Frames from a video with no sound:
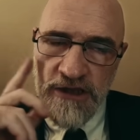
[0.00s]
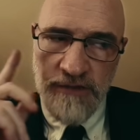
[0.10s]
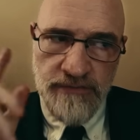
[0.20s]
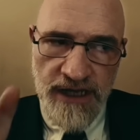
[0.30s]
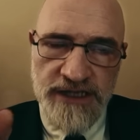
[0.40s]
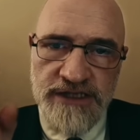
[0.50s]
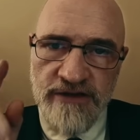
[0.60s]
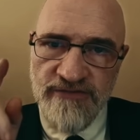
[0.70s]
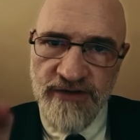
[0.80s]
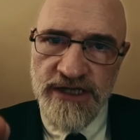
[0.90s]
The
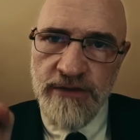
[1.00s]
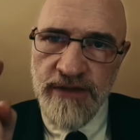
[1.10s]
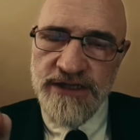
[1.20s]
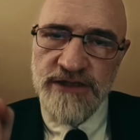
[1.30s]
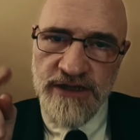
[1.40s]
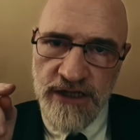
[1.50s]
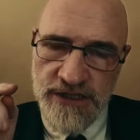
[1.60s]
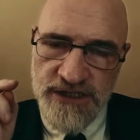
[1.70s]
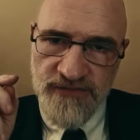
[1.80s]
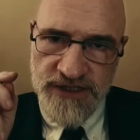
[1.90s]
basic fundamental
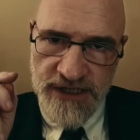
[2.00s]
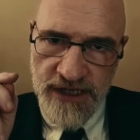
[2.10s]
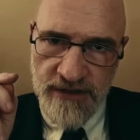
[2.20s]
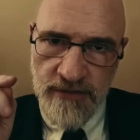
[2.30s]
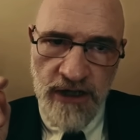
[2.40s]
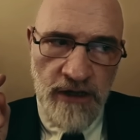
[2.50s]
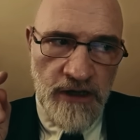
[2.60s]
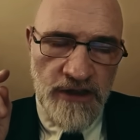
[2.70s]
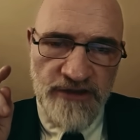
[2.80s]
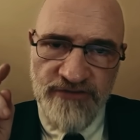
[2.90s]
knowledge of Islam,
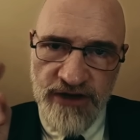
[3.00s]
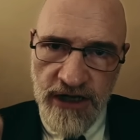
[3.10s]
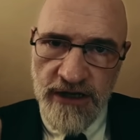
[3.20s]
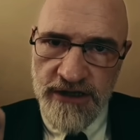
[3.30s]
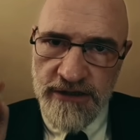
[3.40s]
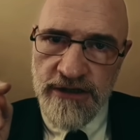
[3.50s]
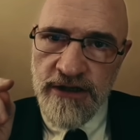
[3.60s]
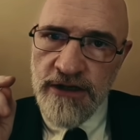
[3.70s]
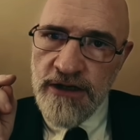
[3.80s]
the fara'id,